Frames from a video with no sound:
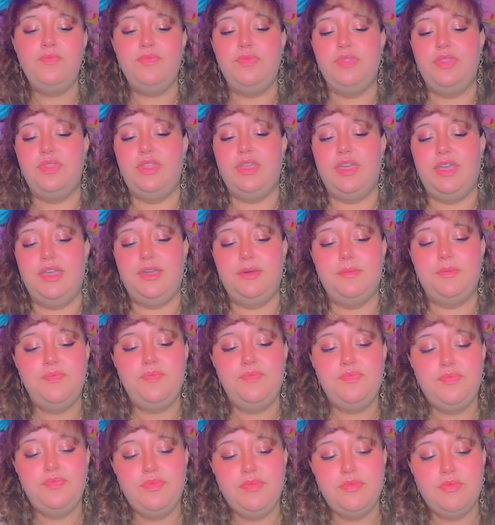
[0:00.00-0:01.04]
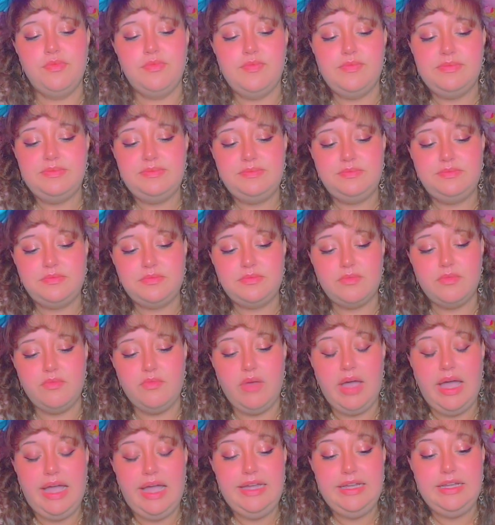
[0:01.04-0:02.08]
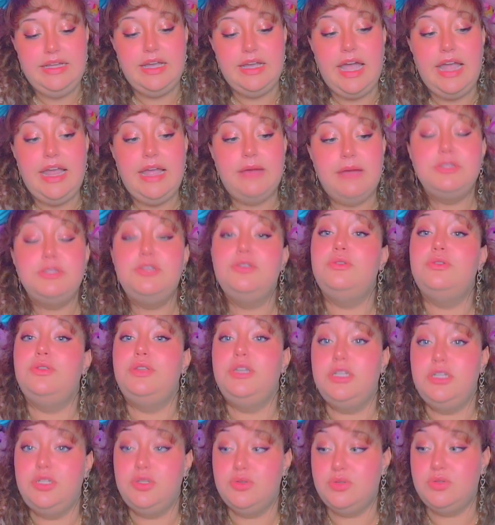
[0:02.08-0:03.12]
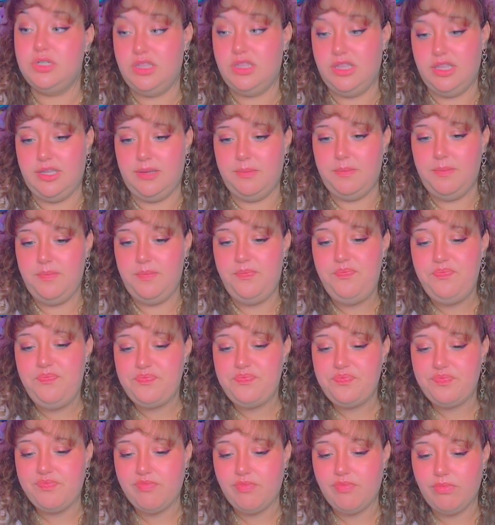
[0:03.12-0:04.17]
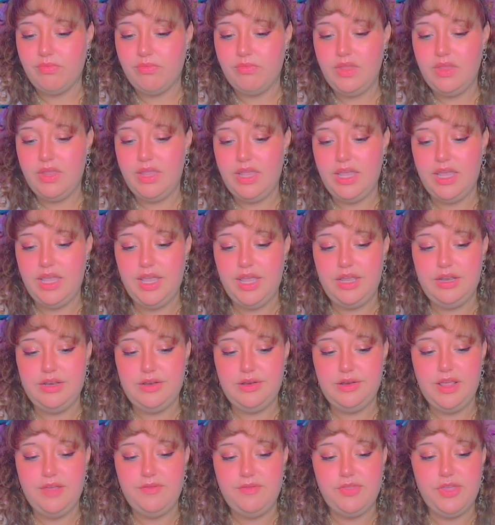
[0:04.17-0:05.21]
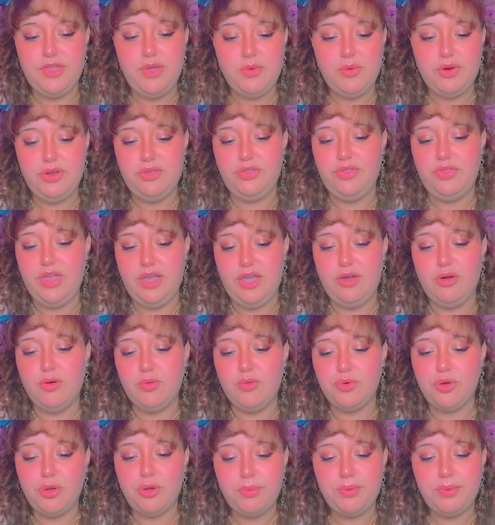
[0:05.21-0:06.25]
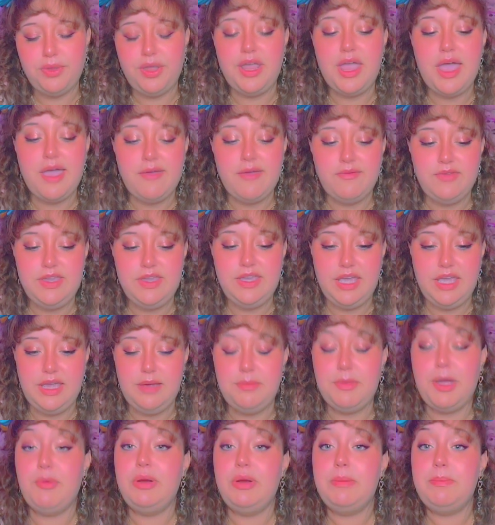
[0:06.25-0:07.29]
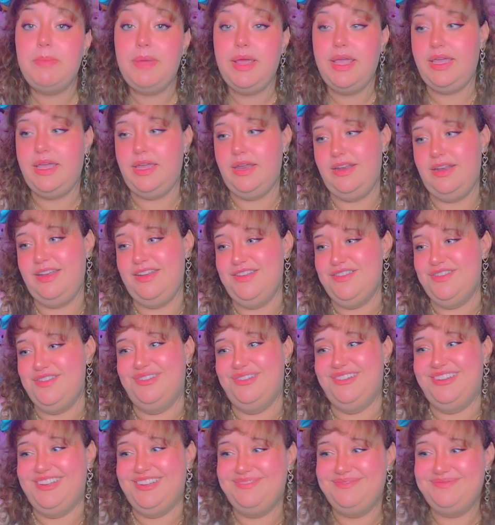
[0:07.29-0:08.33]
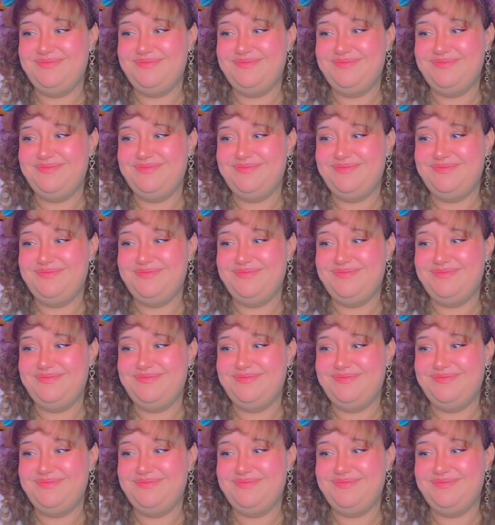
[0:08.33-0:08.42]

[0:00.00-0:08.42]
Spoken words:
Like, I absolutely adored them. And if they weren't like a roleplay heavy game, I would make it into it.